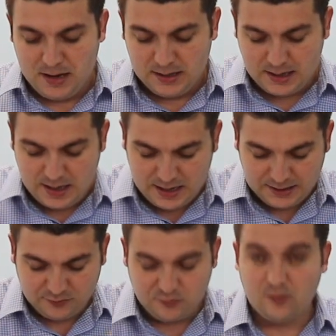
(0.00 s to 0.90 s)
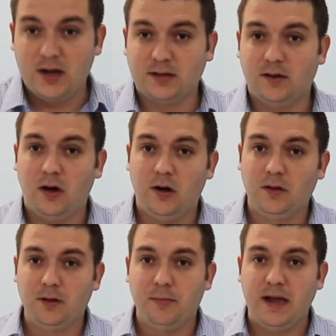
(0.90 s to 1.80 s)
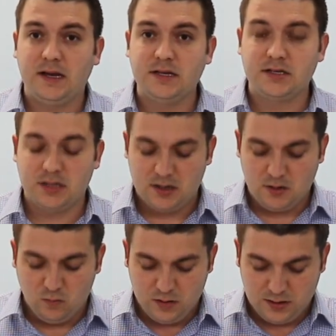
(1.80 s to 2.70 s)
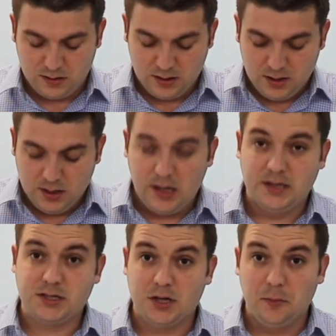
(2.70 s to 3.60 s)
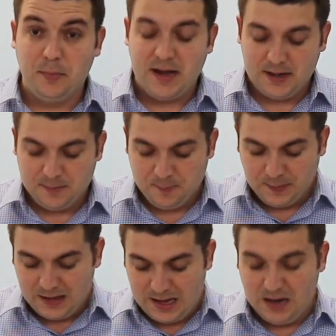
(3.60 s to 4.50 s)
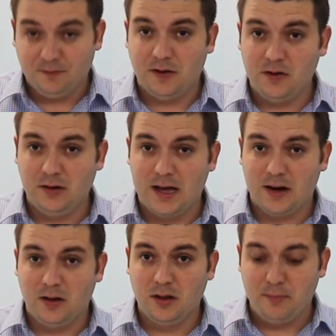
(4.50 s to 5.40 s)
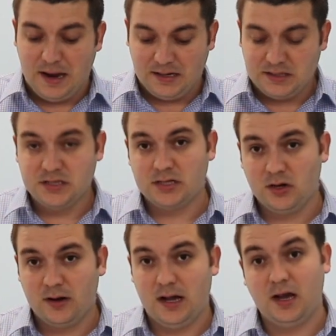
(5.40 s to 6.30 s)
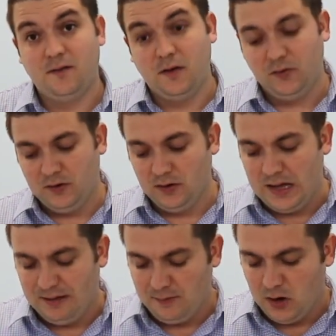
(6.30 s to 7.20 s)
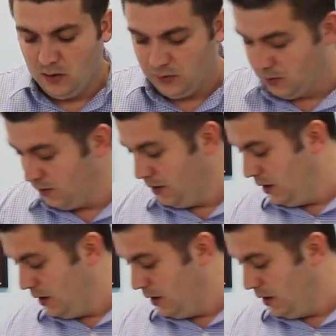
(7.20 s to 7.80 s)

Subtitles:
back and extract all the baking soda with a shop vac. After you got all the baking soda, if you still have odor,